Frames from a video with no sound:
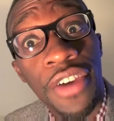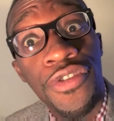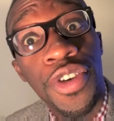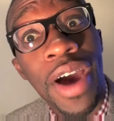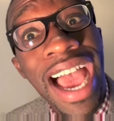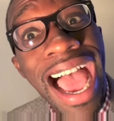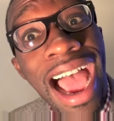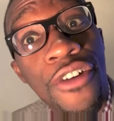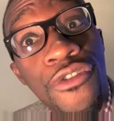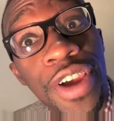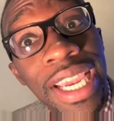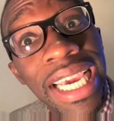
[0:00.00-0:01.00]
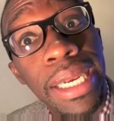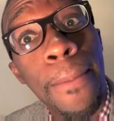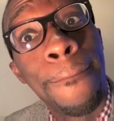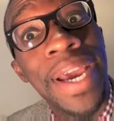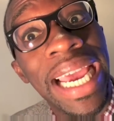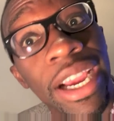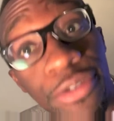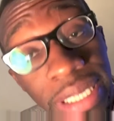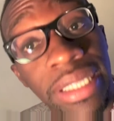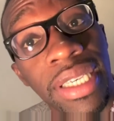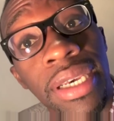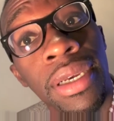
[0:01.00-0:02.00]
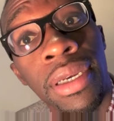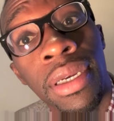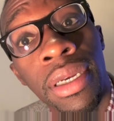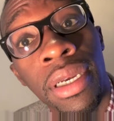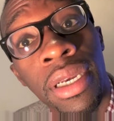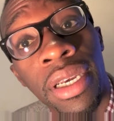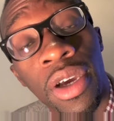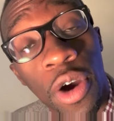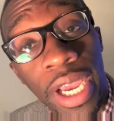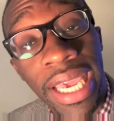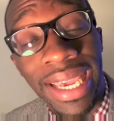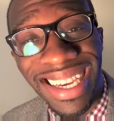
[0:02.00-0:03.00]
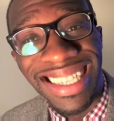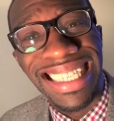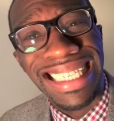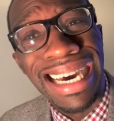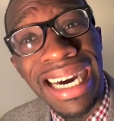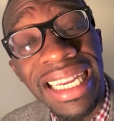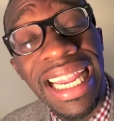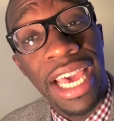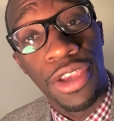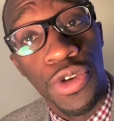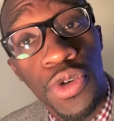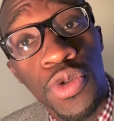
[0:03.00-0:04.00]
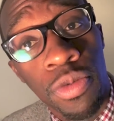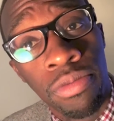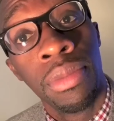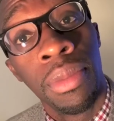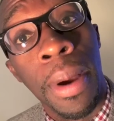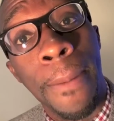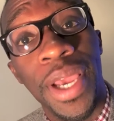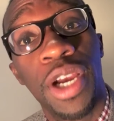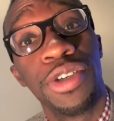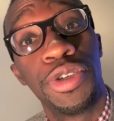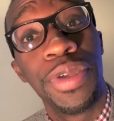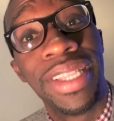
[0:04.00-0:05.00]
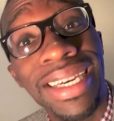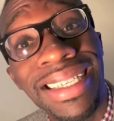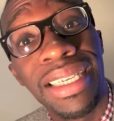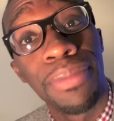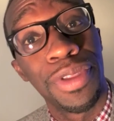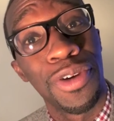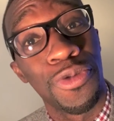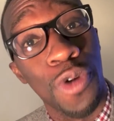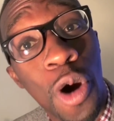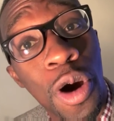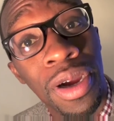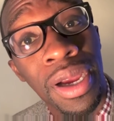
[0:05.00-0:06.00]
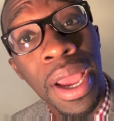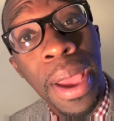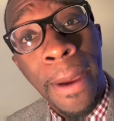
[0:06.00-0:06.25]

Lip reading: If your African parent, okay, is yelling at you because you did something wrong,